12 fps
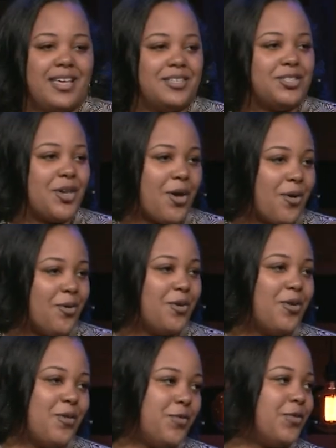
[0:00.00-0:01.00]
So,
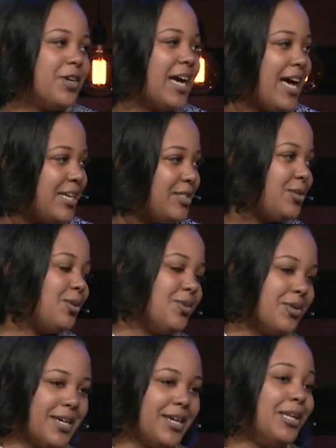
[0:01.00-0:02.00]
for God's
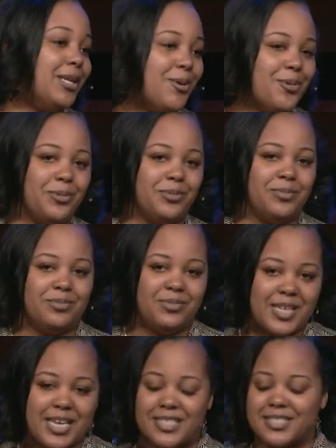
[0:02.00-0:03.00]
glory alone,
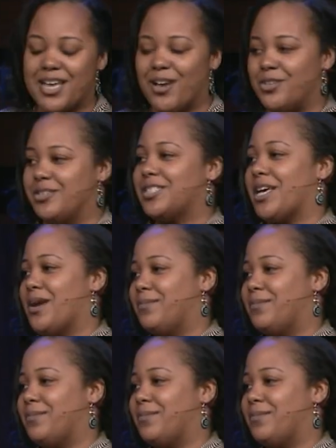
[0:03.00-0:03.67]
it is now your time